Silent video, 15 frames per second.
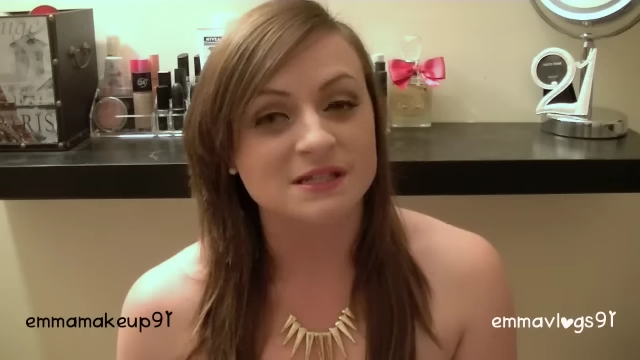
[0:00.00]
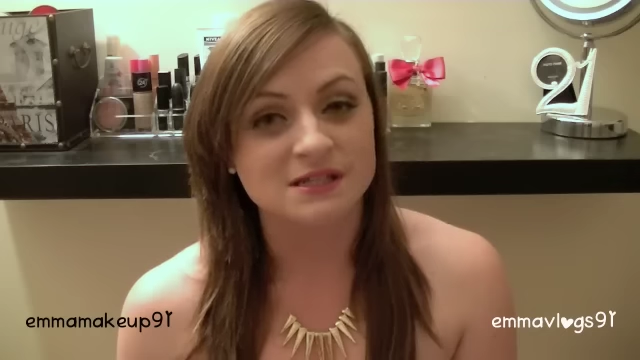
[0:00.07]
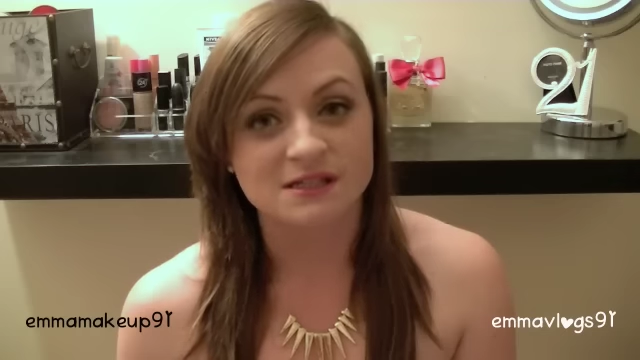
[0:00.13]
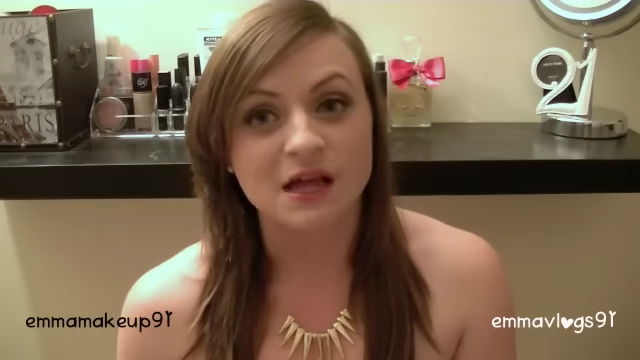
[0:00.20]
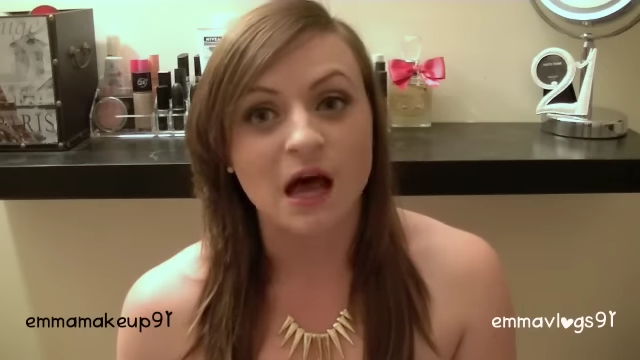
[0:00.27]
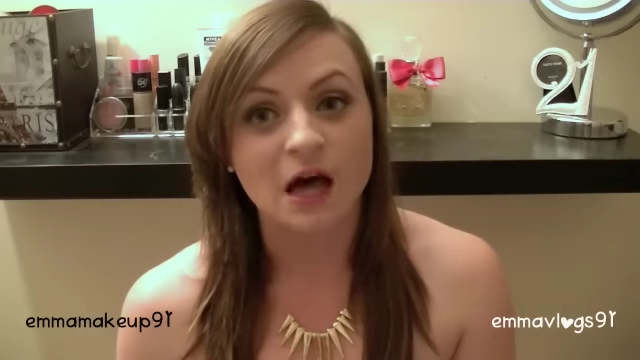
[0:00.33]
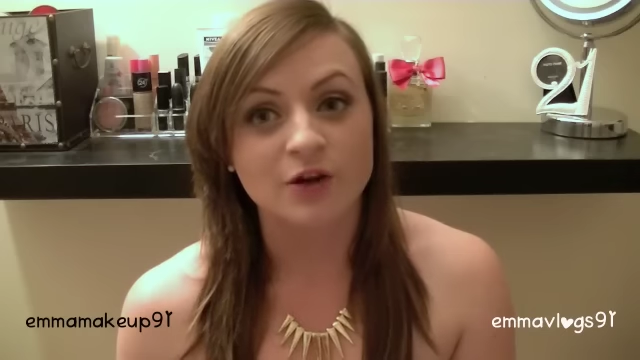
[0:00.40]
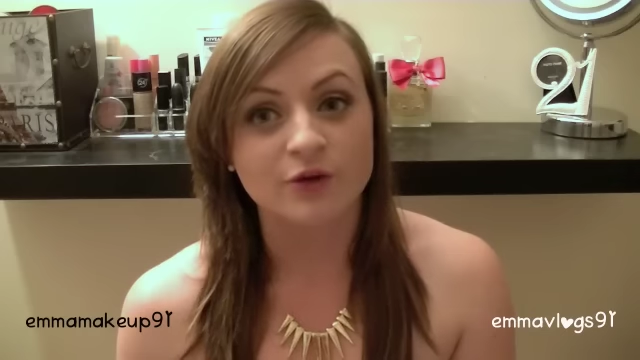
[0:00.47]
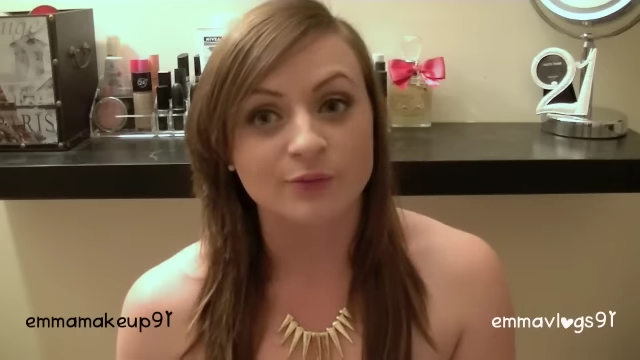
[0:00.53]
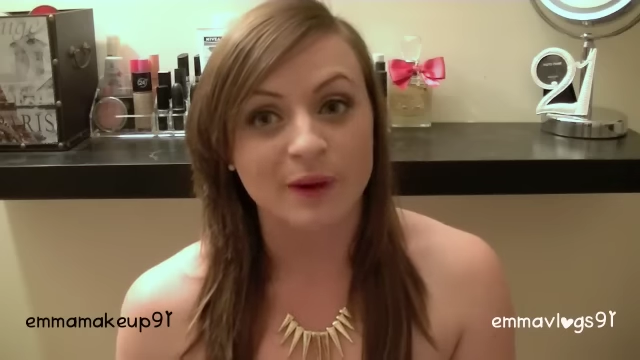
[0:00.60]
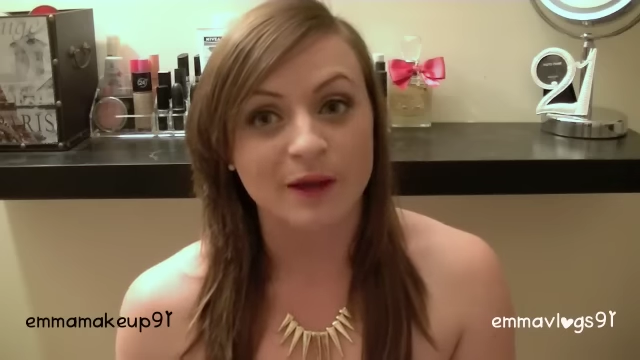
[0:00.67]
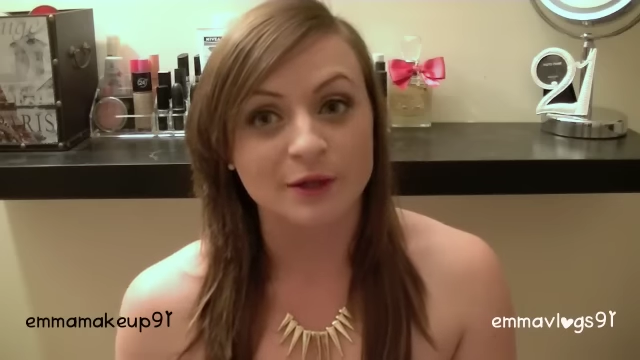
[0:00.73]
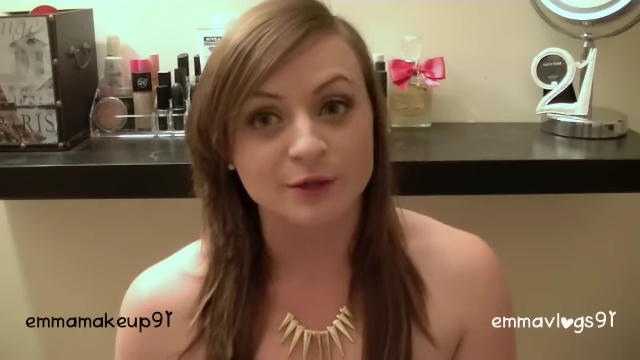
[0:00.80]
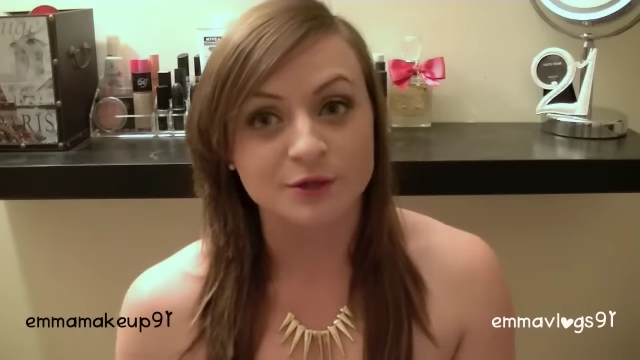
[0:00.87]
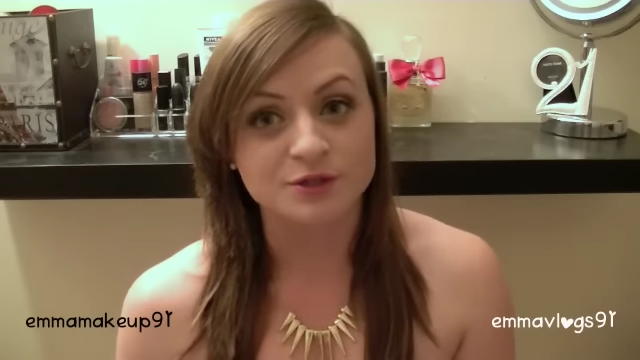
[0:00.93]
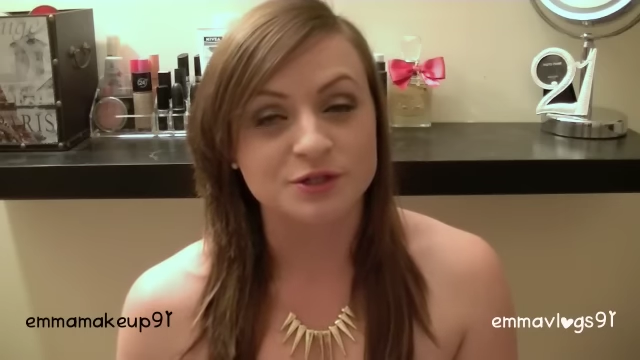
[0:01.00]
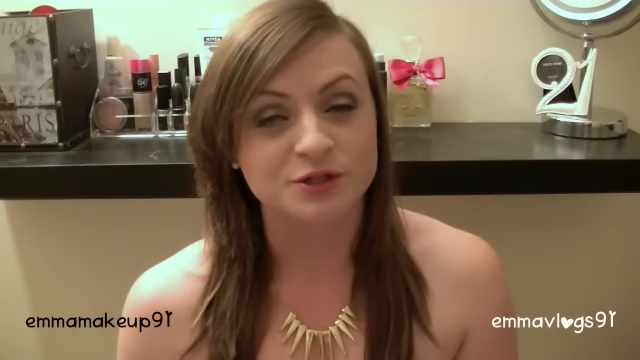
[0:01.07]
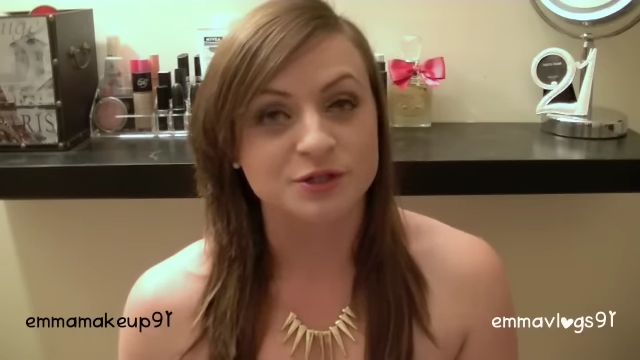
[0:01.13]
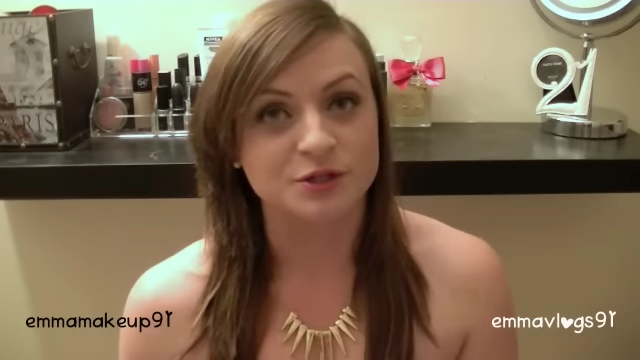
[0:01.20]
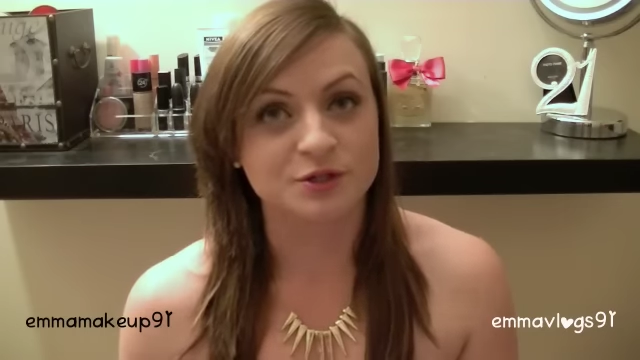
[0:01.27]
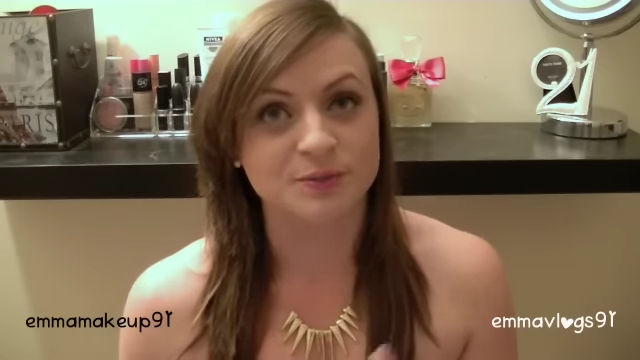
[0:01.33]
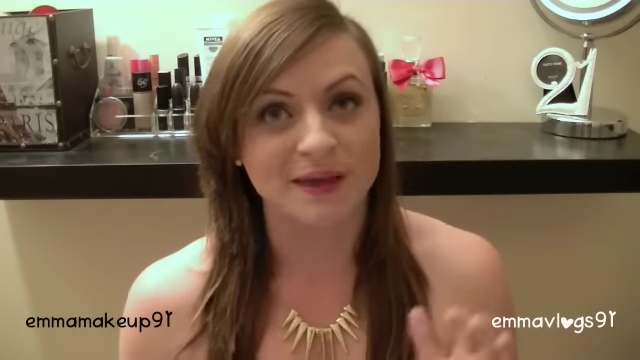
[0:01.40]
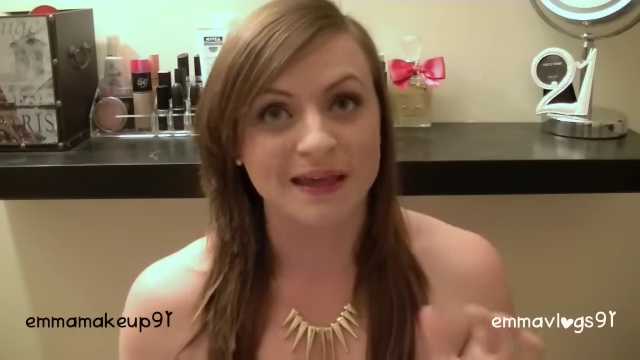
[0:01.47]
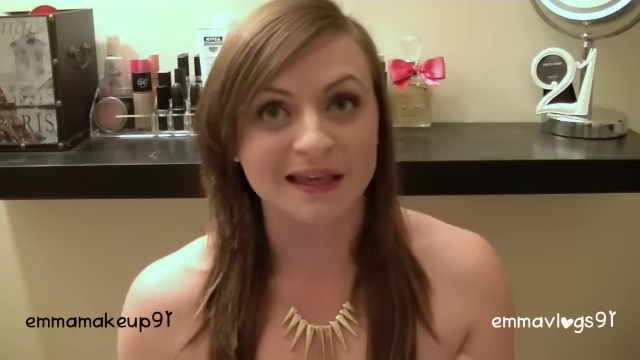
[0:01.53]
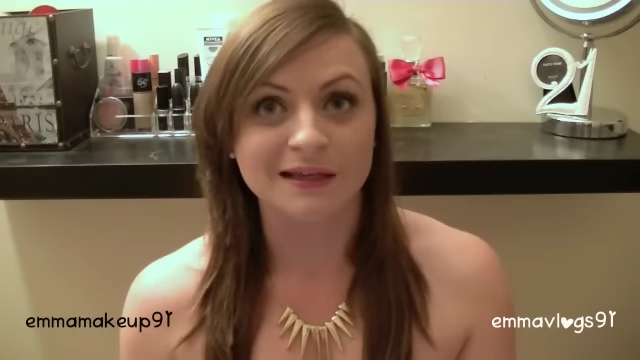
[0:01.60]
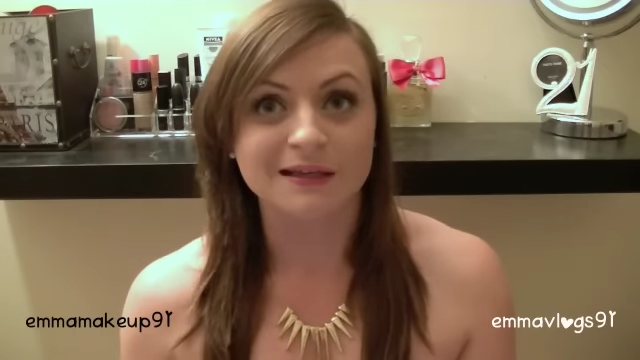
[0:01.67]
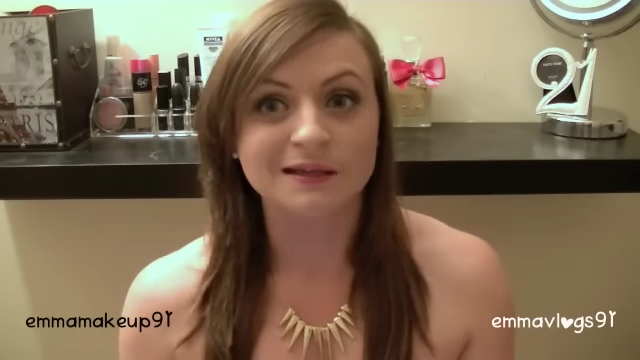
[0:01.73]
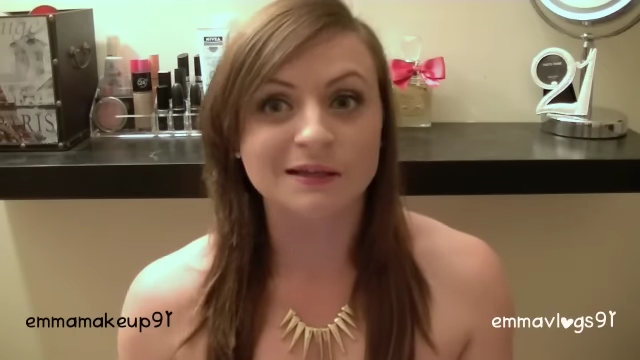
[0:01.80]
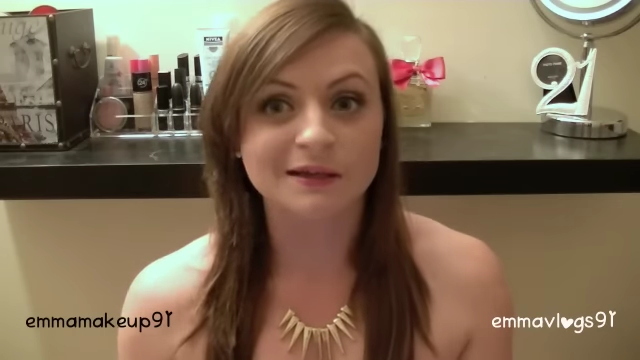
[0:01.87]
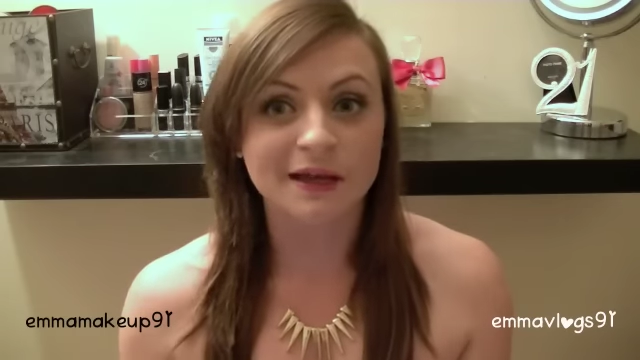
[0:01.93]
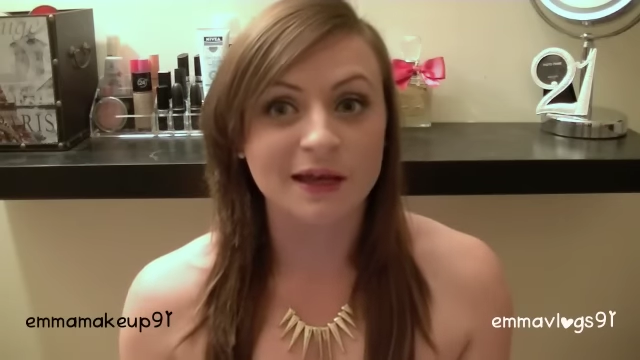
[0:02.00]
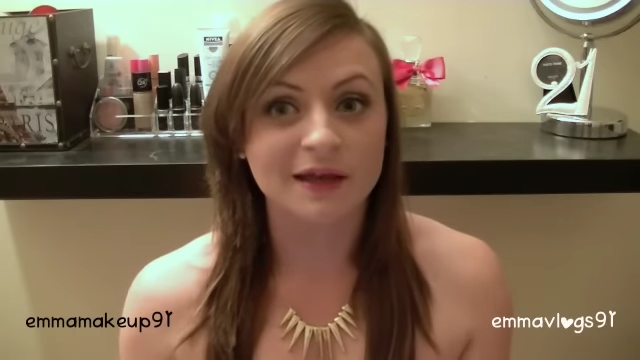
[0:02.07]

the start of my YouTubing,